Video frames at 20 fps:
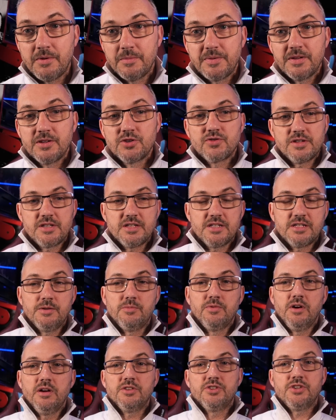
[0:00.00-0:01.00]
I'd be interested to see
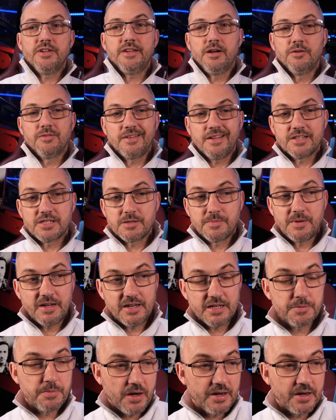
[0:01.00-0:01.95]
what Gio thinks about this.